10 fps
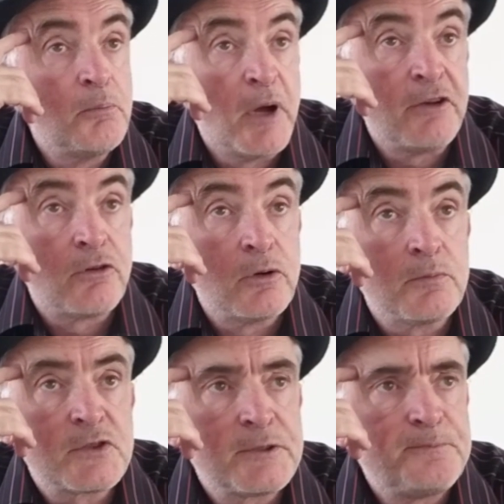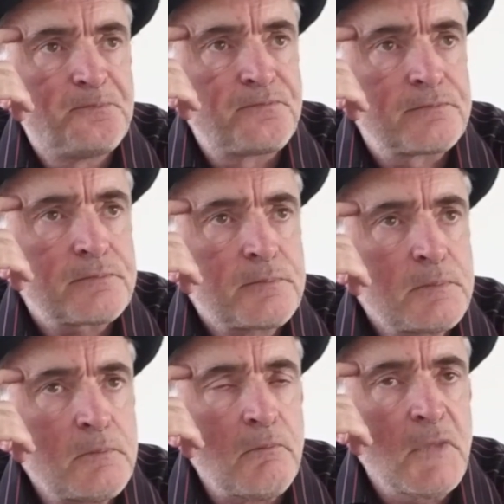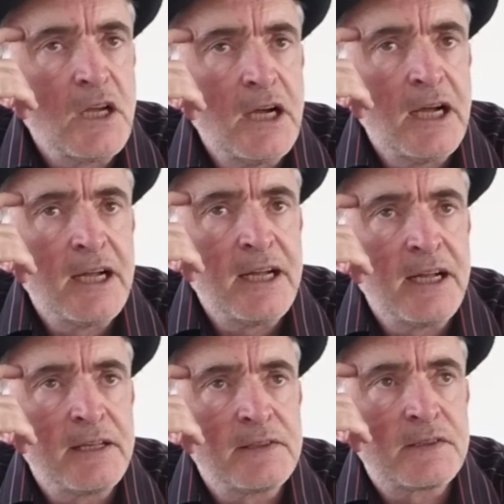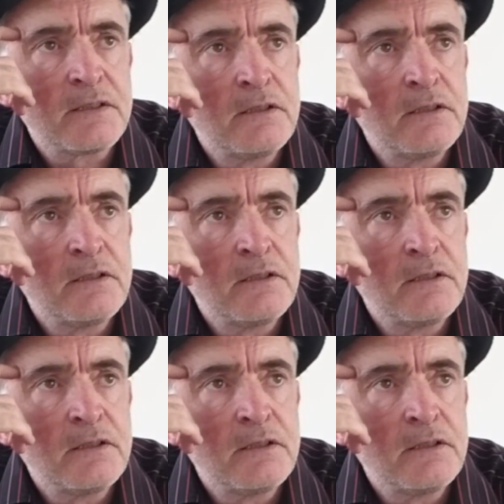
bedrooms. And